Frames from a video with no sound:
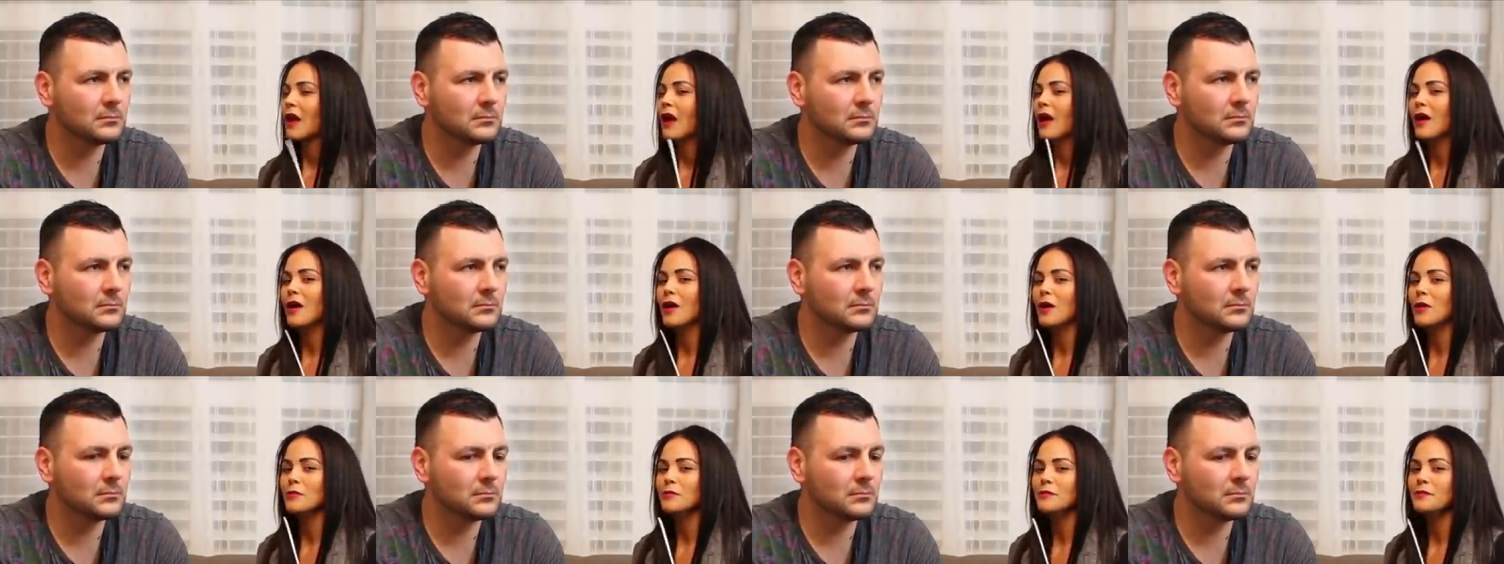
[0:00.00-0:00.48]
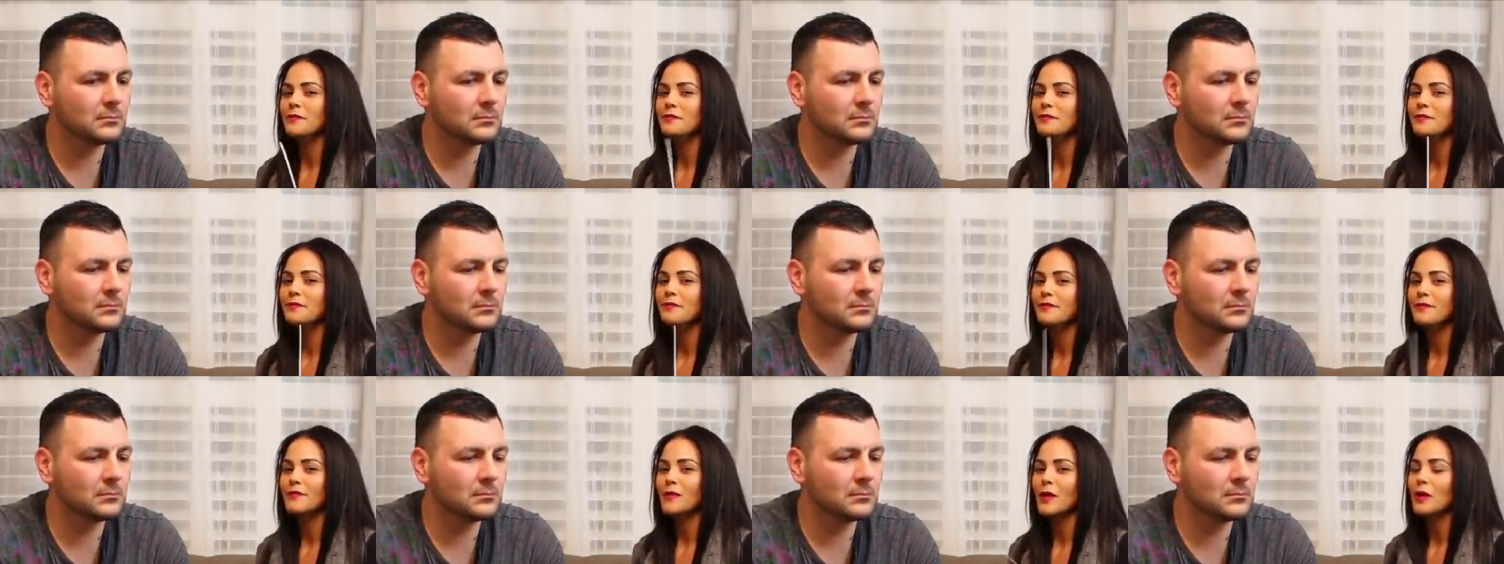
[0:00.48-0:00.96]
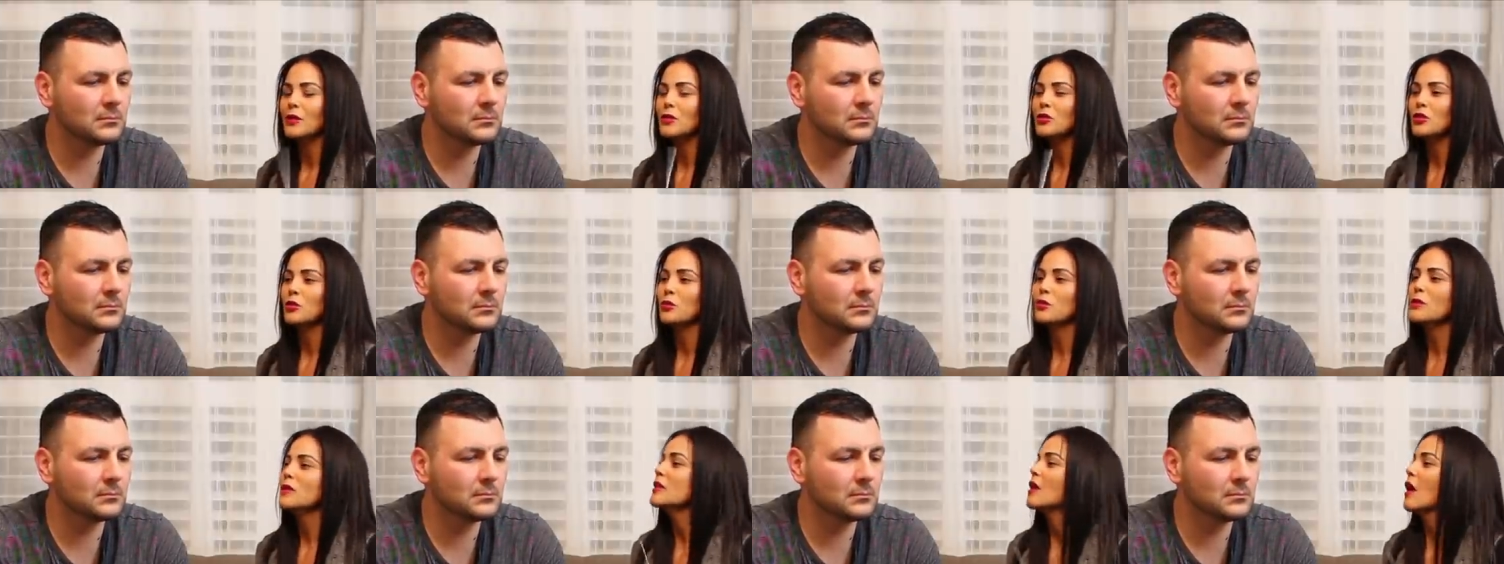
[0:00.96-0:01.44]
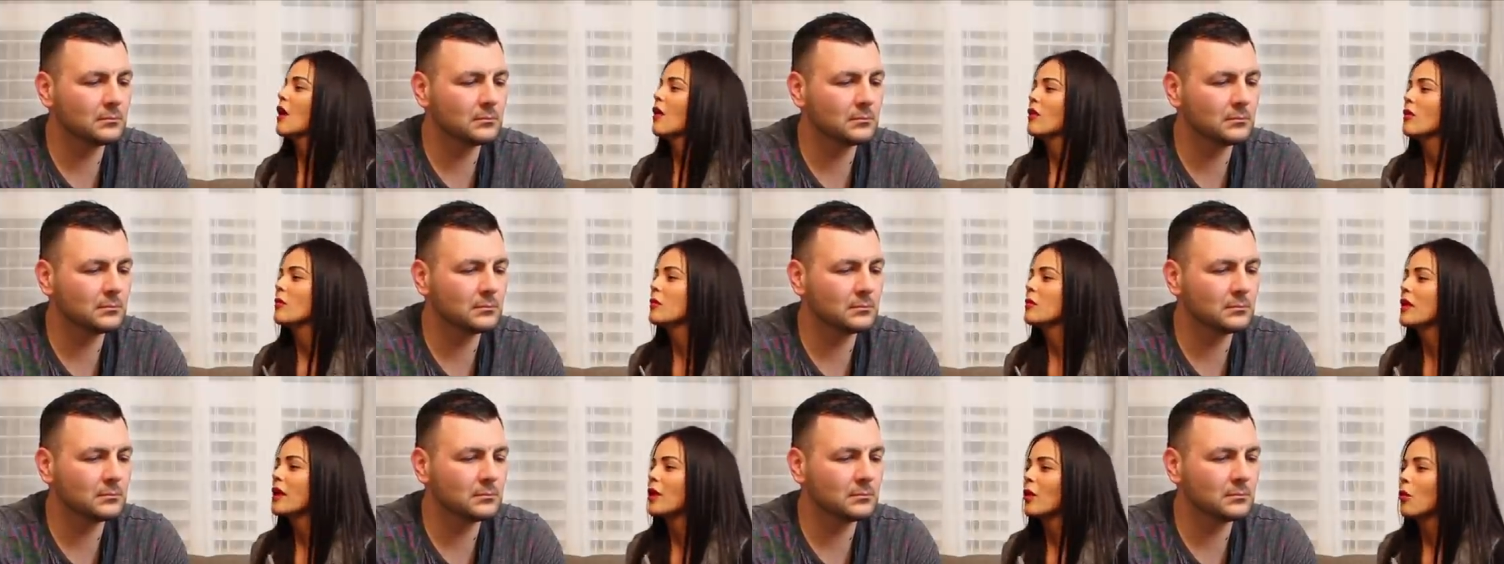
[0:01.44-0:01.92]
Speaker 1: Um, should we tell
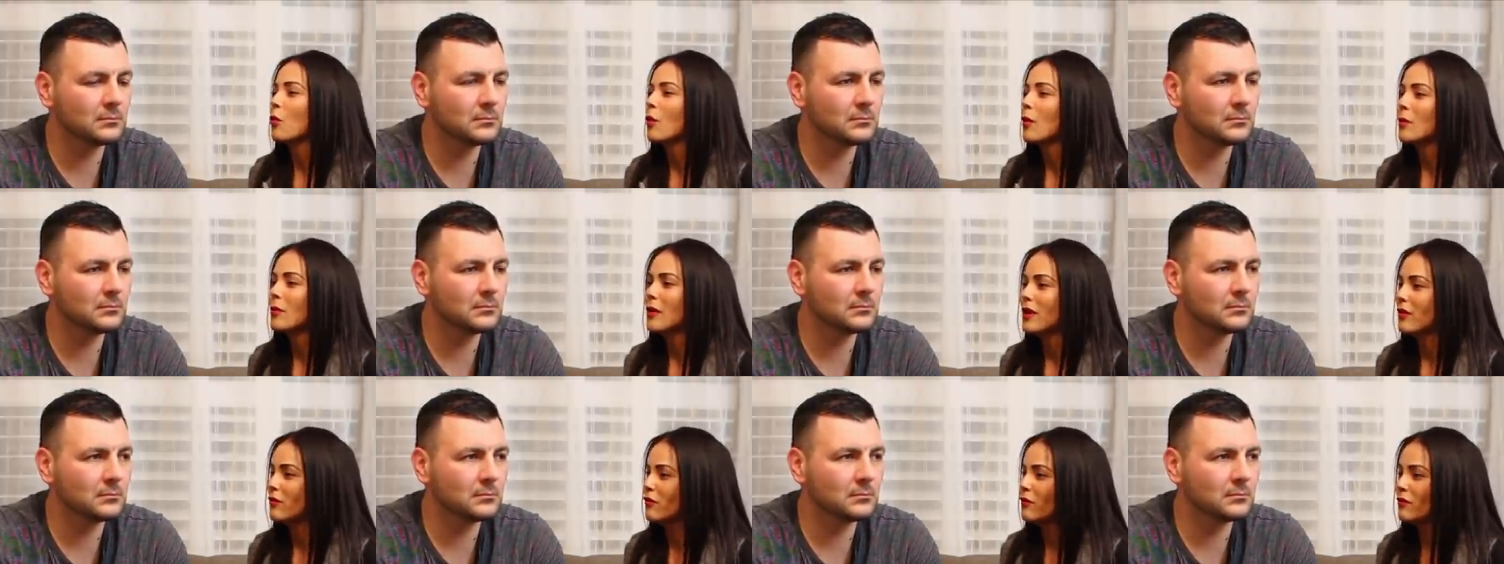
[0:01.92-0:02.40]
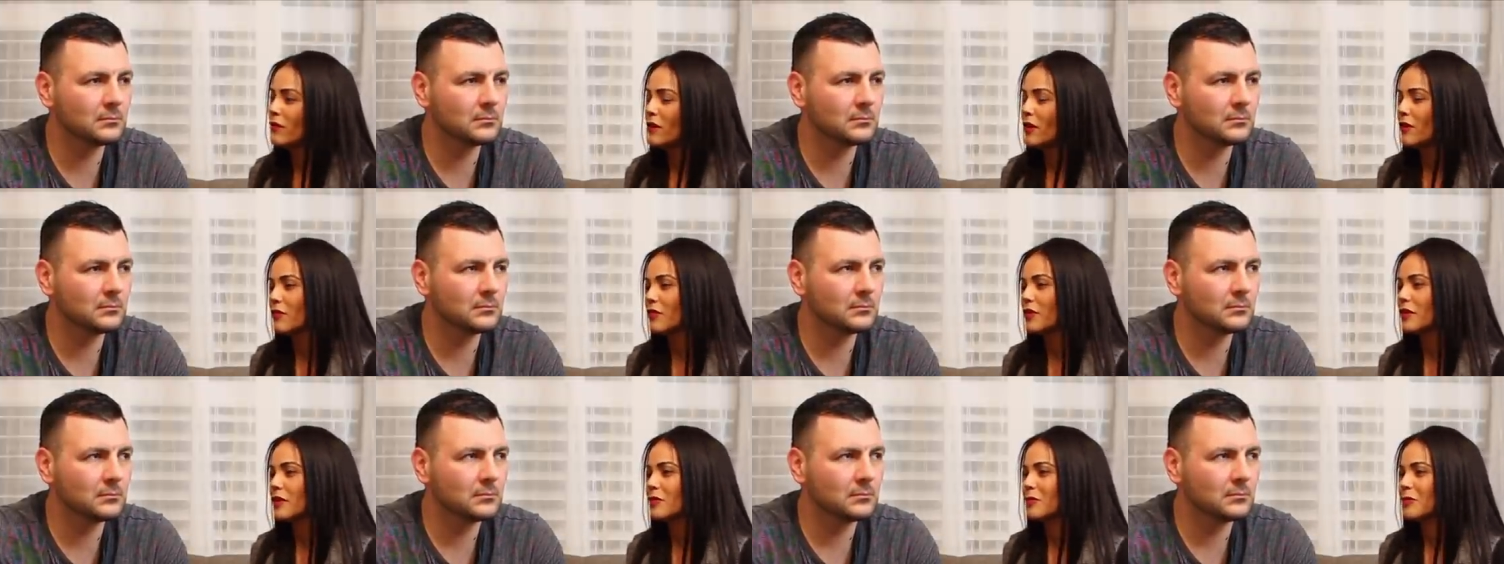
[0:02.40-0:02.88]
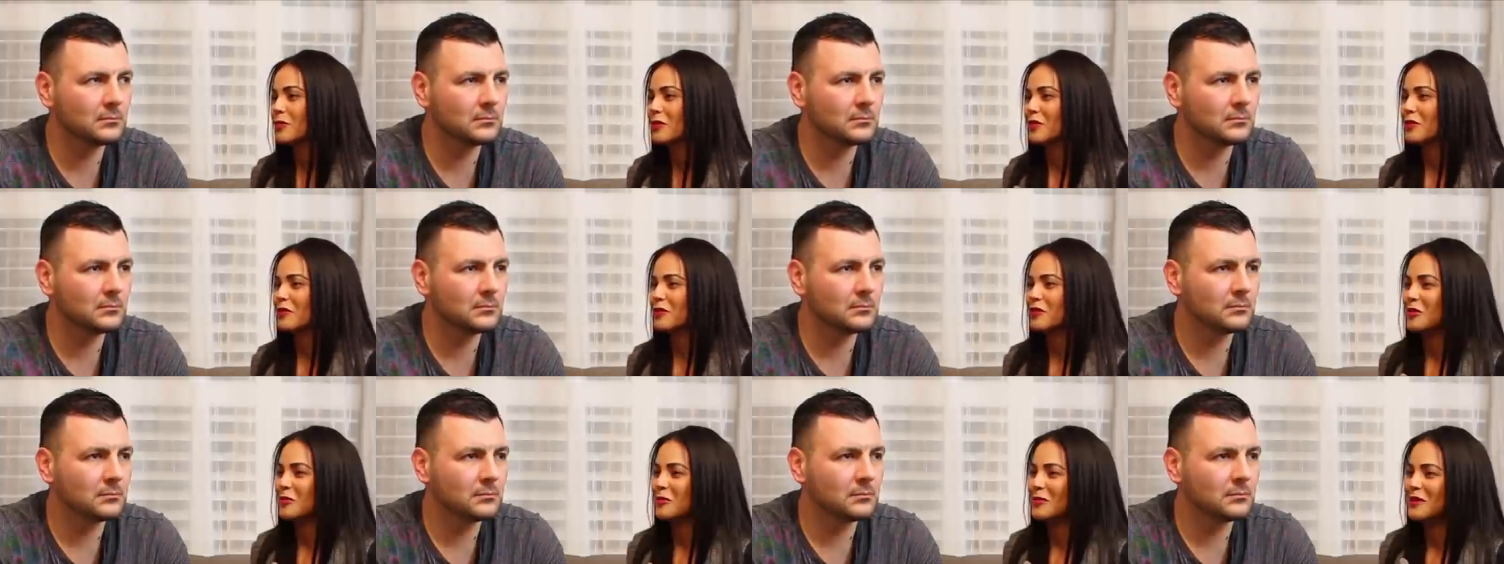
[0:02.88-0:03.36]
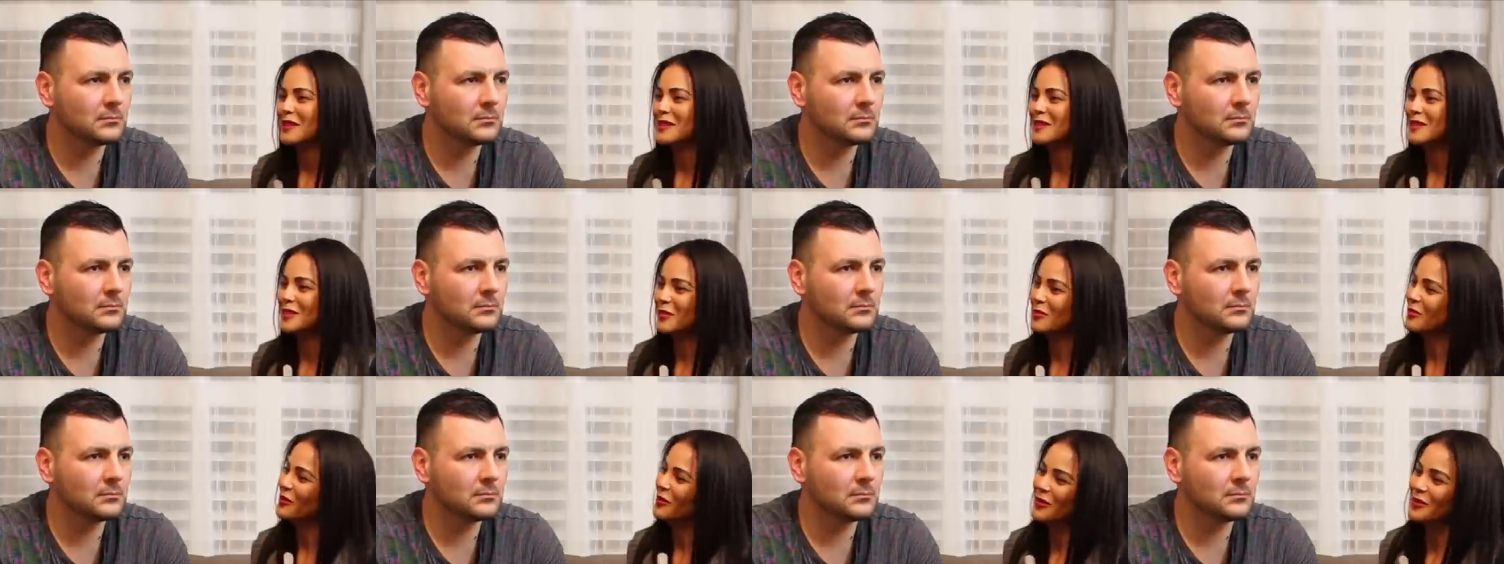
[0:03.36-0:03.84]
them like what my favorite perfume is
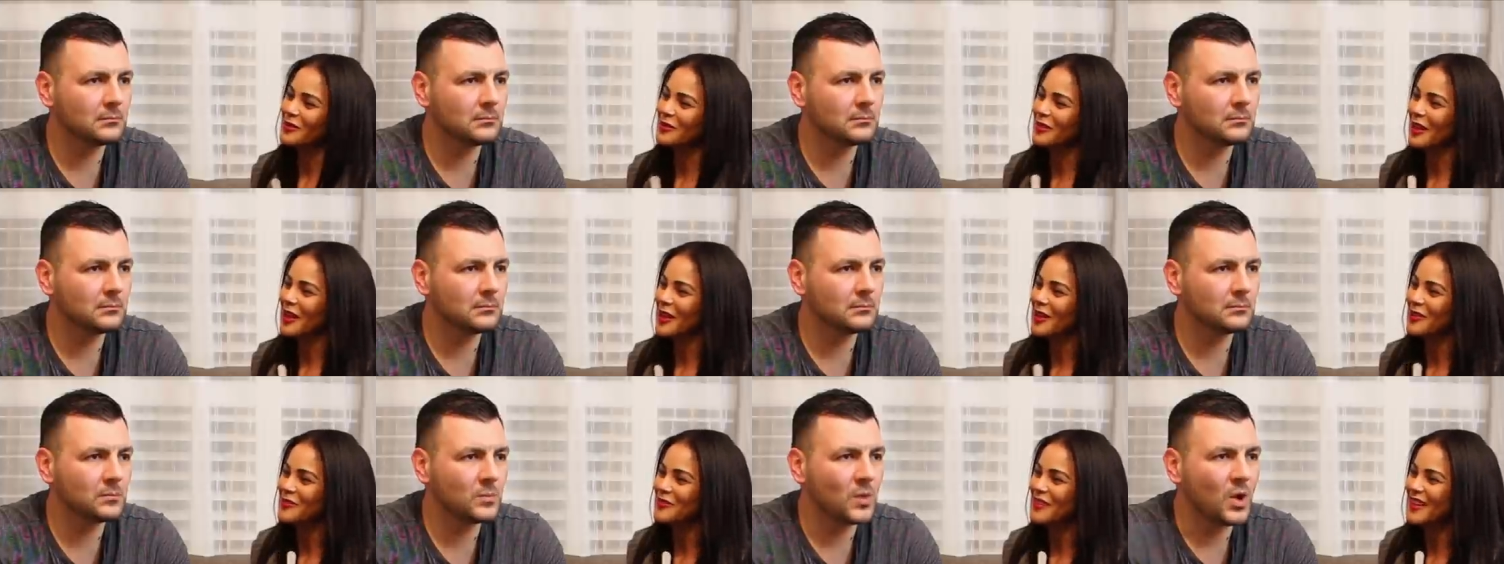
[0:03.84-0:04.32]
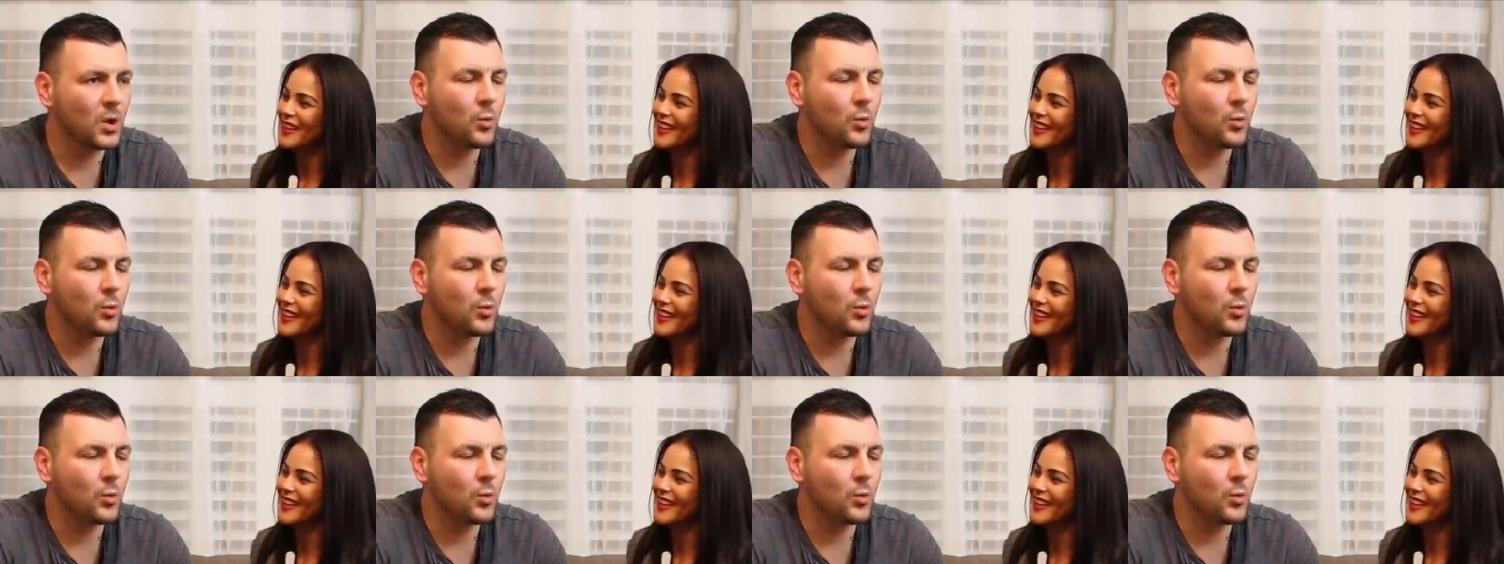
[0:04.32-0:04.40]
of all time?